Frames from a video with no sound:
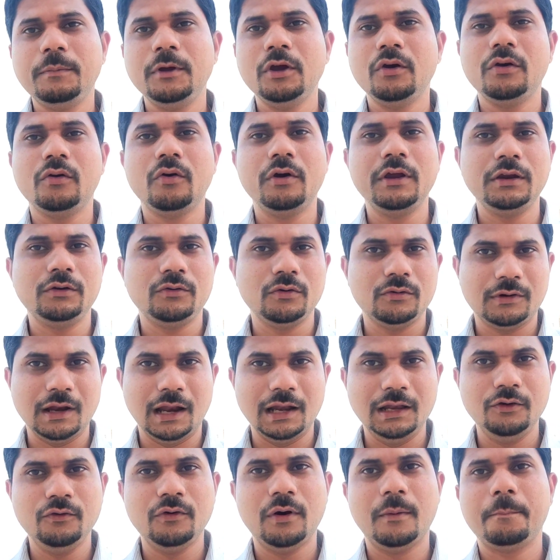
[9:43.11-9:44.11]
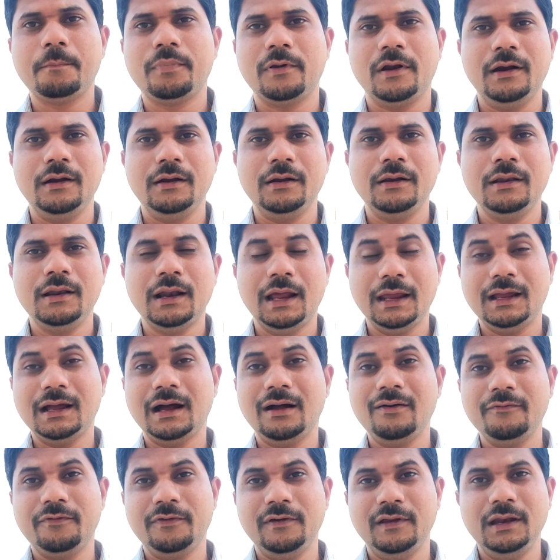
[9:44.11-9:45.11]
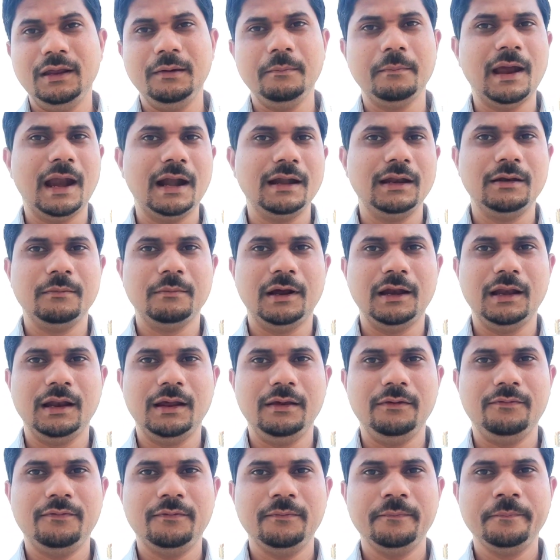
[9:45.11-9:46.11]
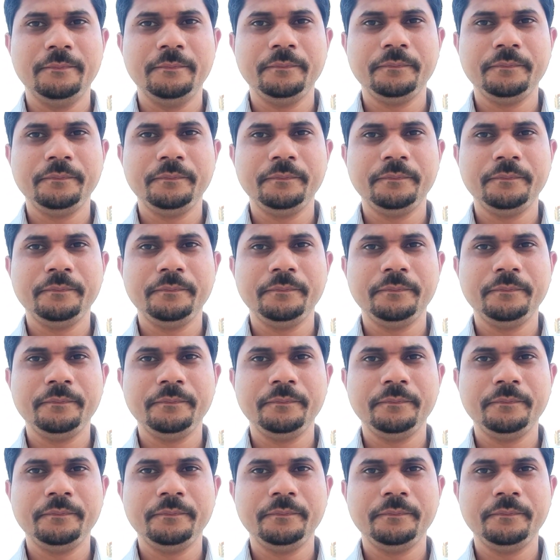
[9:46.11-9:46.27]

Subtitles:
be going to tell you upfront, like I'm feeling bad in my life.